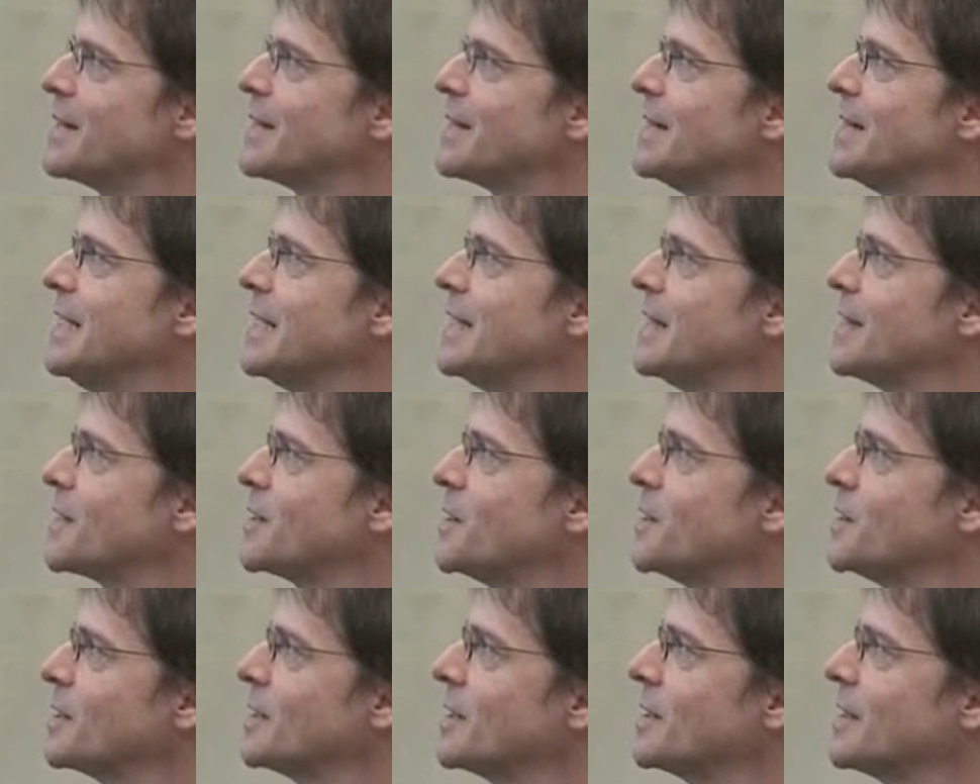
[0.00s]
the lethal
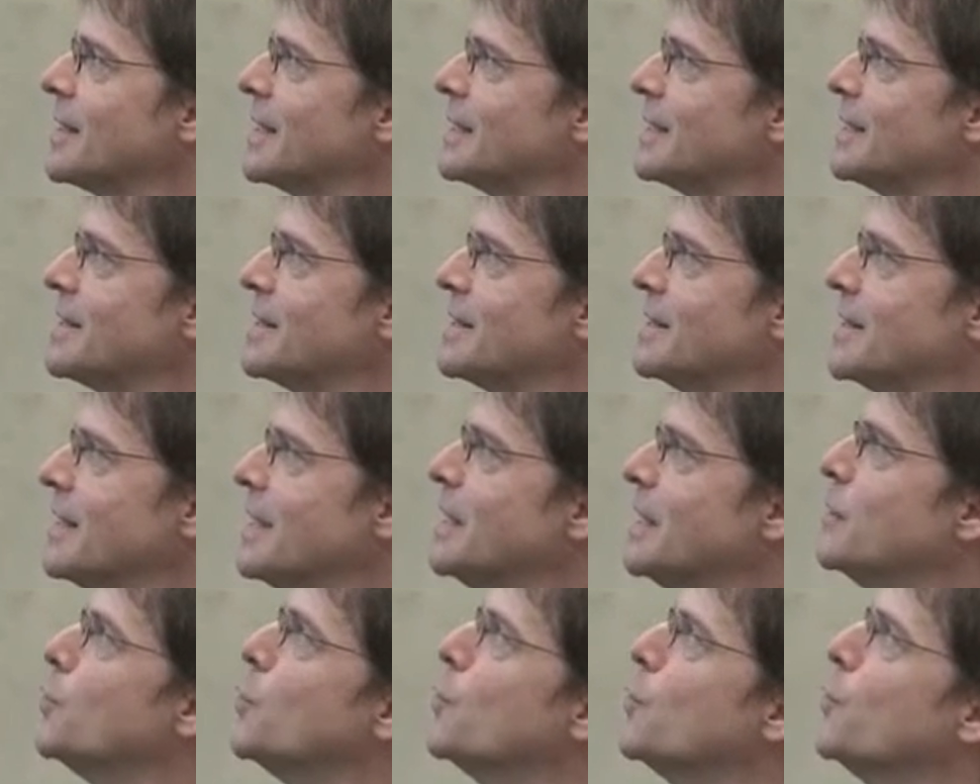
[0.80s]
drug, that's
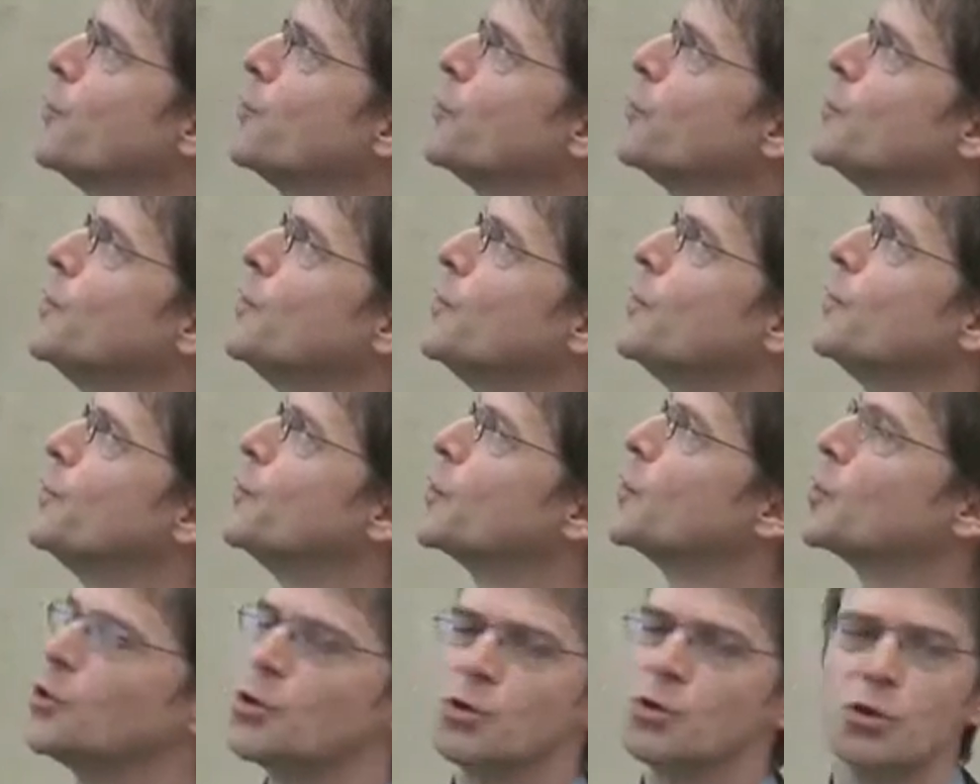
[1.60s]
an often
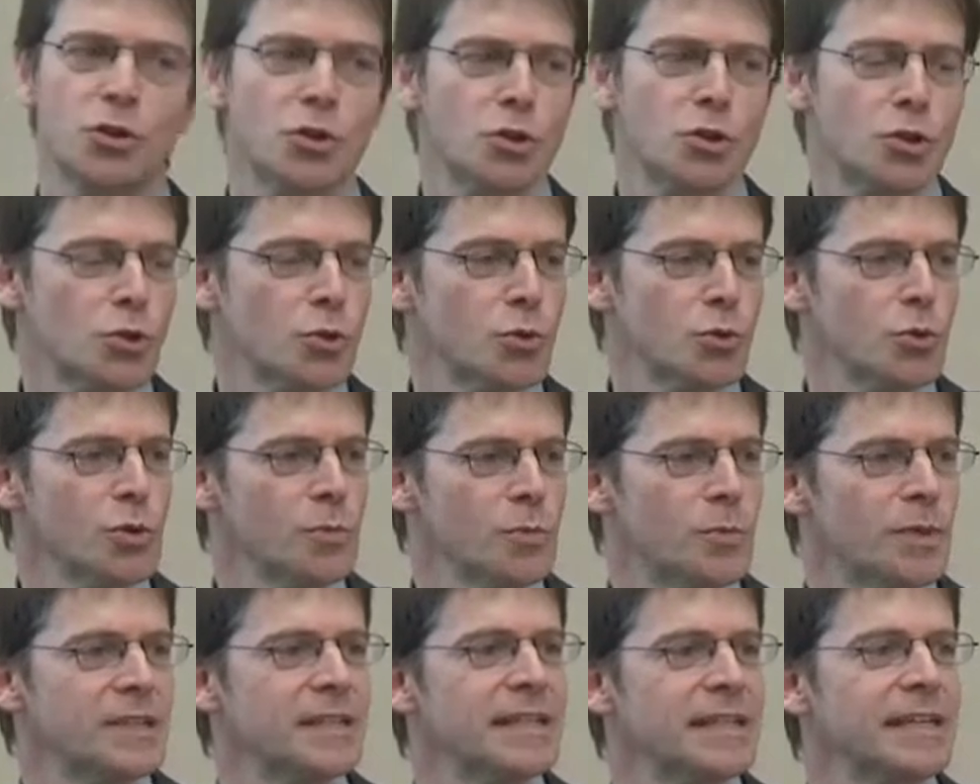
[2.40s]
forgotten rule,
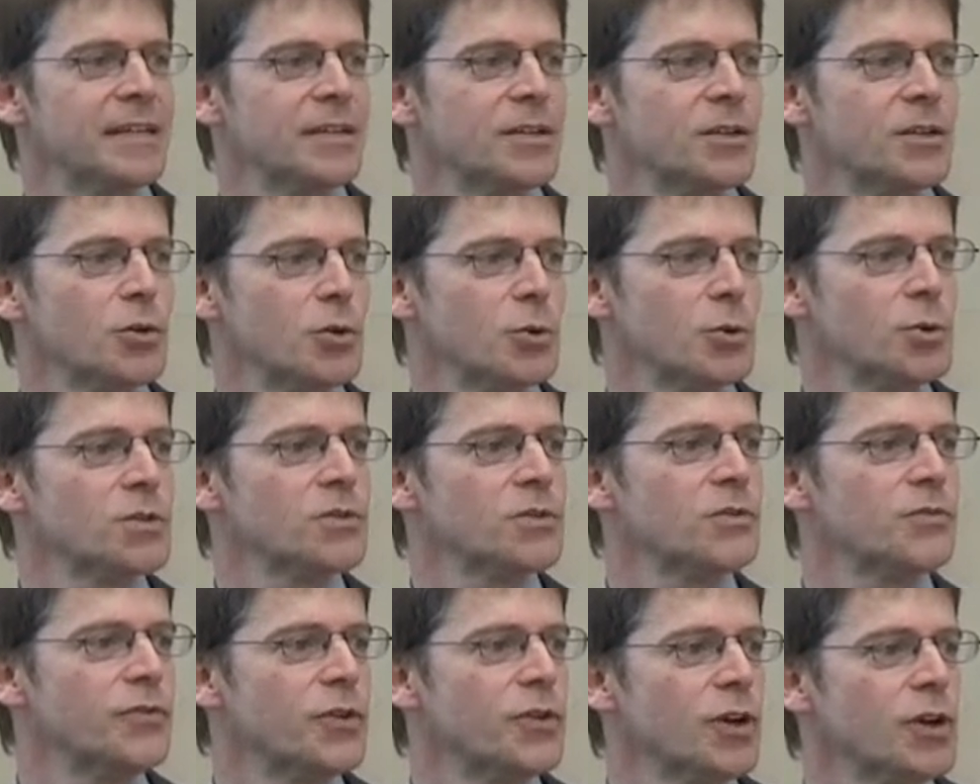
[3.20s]
but there are
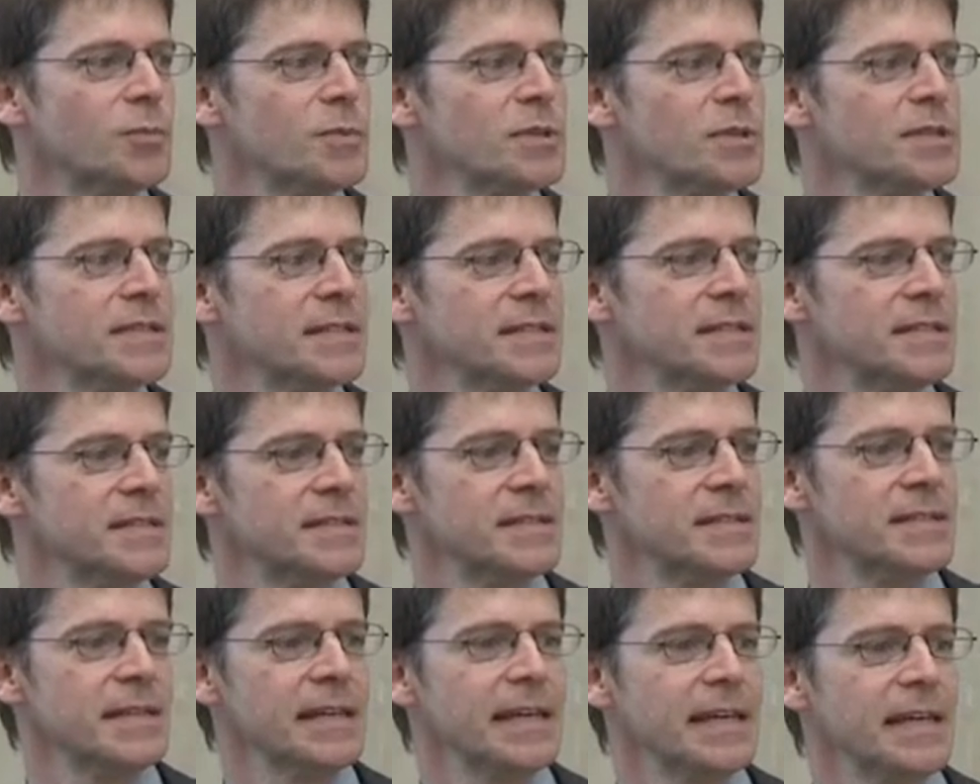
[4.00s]
also
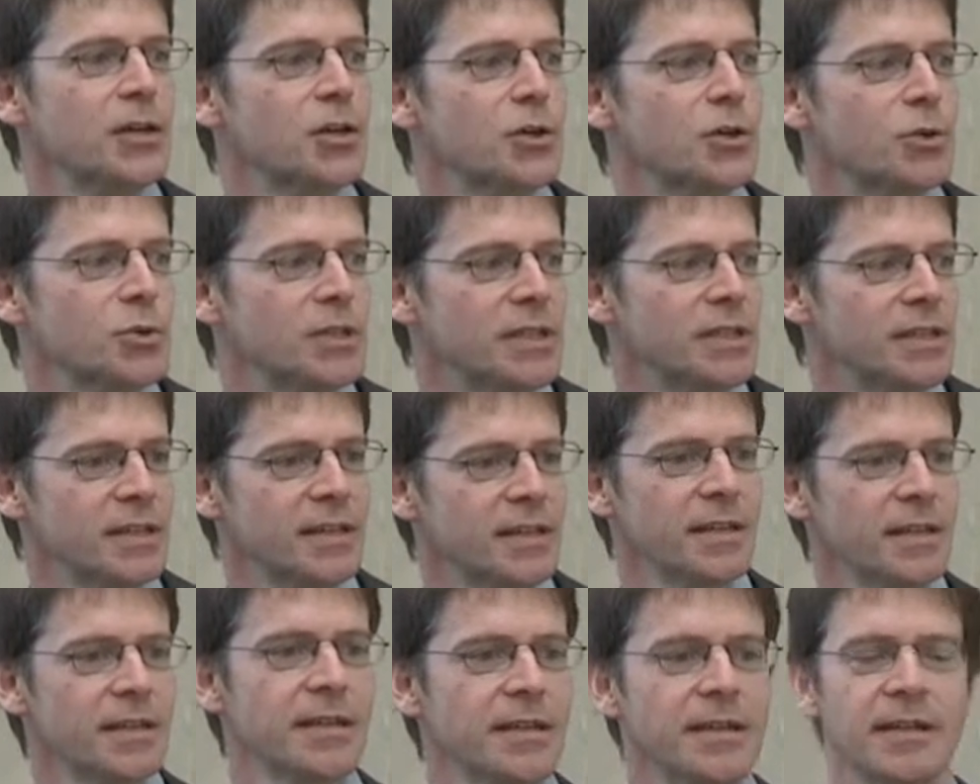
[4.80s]
pharmacists included
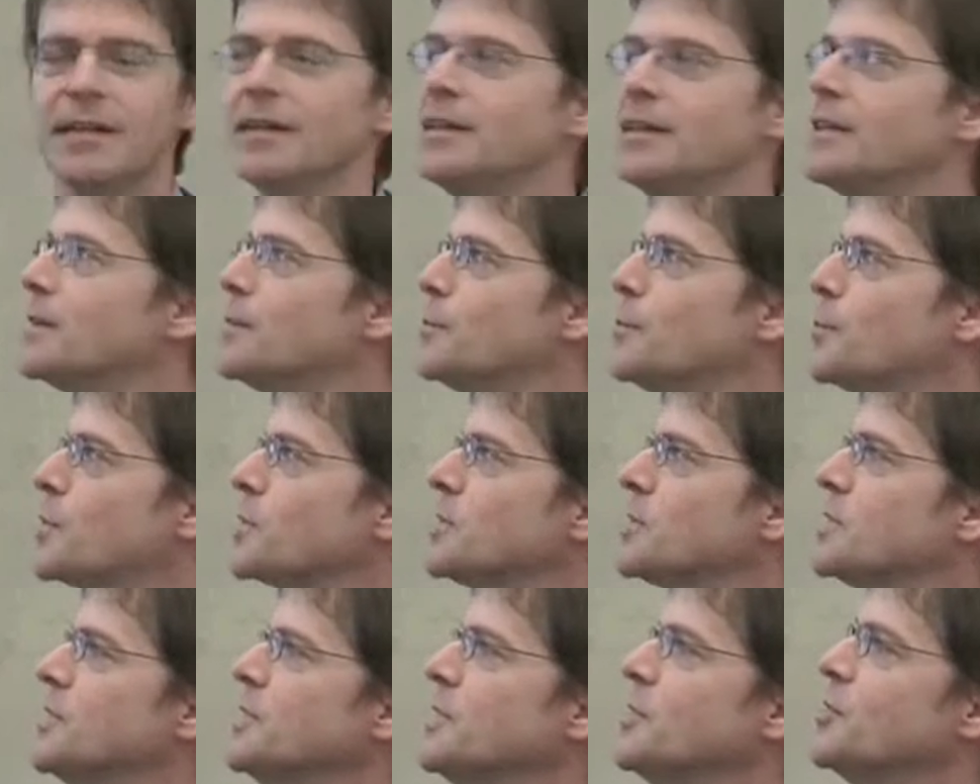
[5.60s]
in the
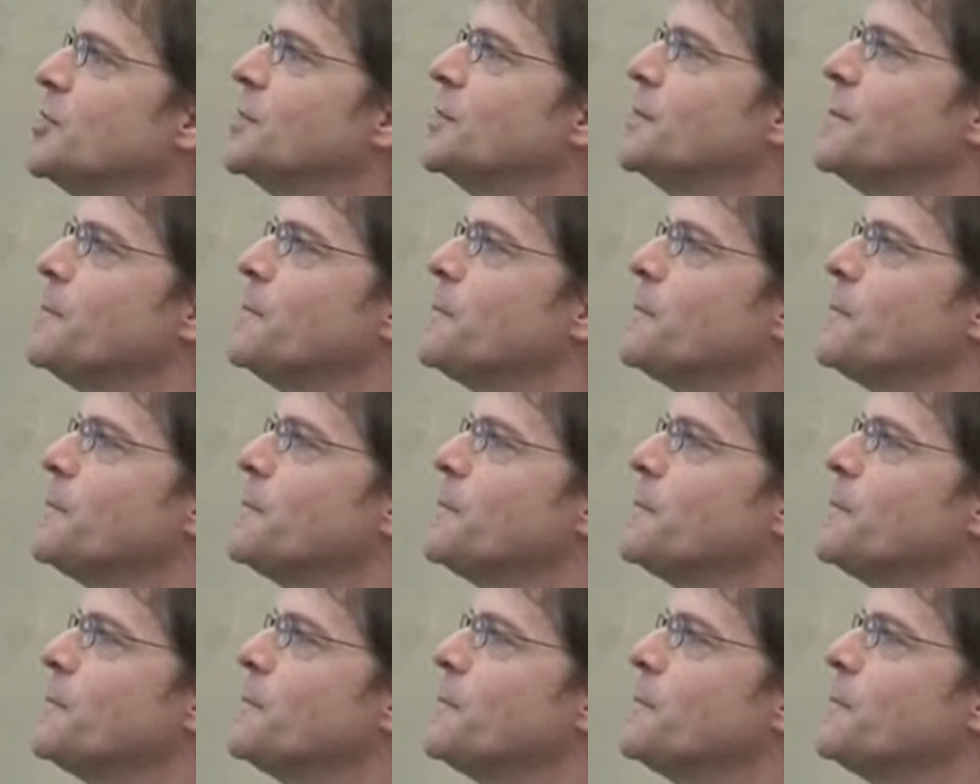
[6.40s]
procedure